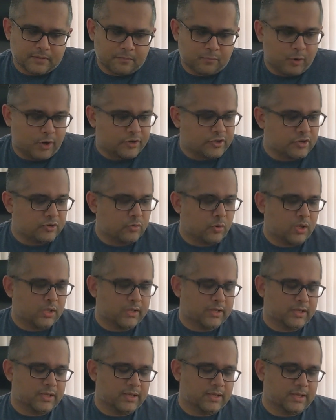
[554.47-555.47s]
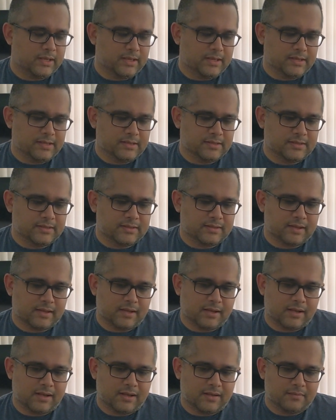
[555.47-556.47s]
Production quality is
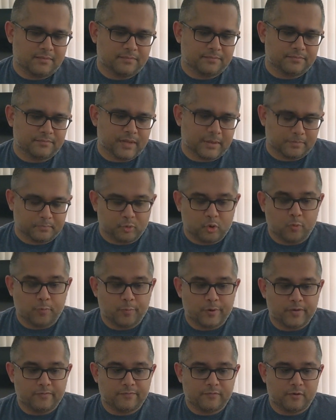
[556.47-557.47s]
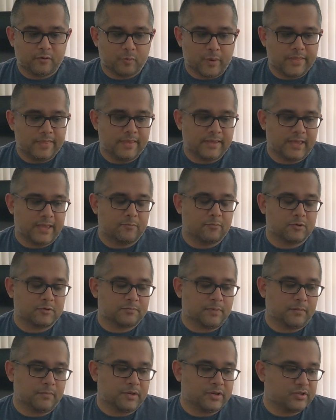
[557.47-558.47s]
appropriate for when the game
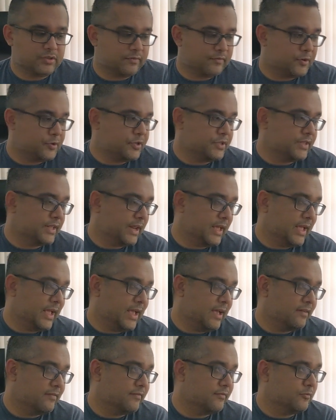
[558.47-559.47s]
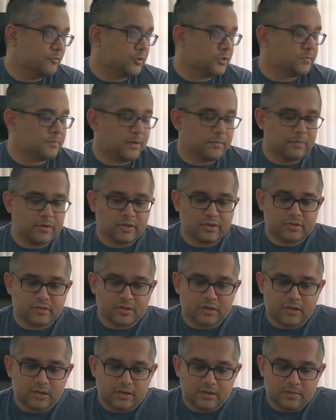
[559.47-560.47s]
was published. The version that I have was
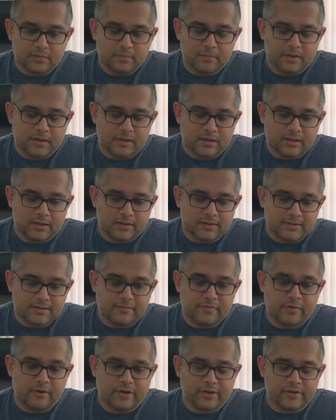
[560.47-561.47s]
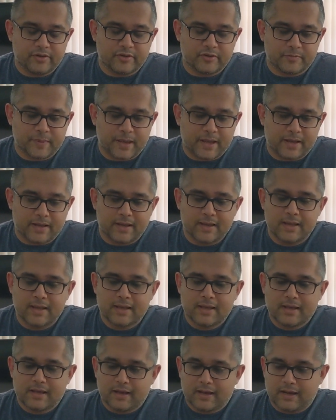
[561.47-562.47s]
published 7 or 8 years back.
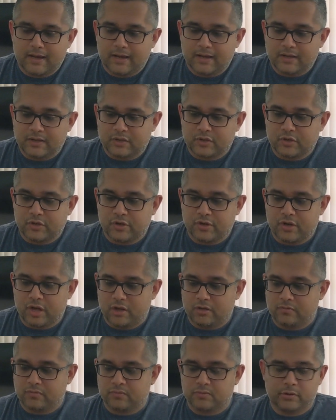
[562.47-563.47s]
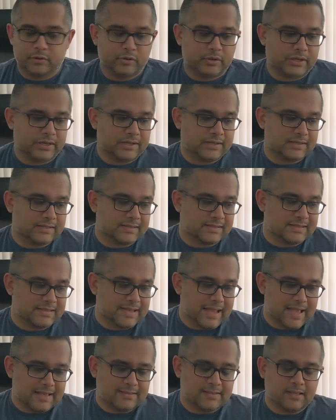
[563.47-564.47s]
So you're not going to get a
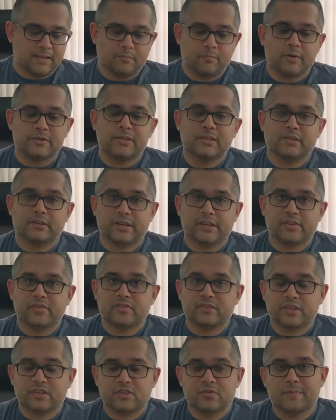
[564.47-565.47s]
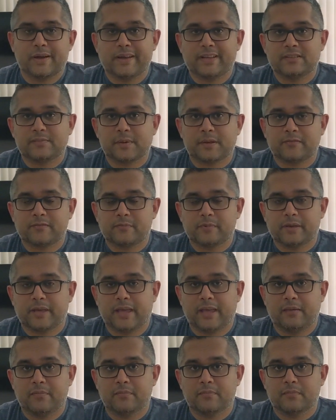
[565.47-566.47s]
snazzy presentation that you might expect from a
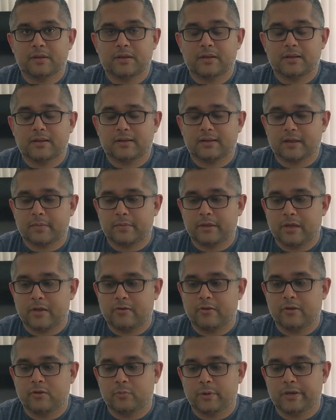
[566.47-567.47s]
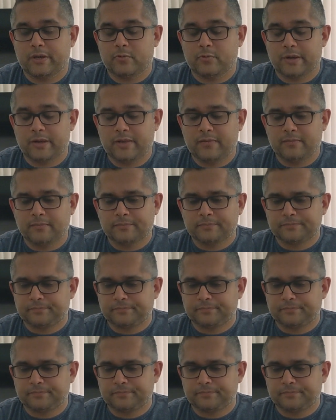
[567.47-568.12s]
game coming out in 2020.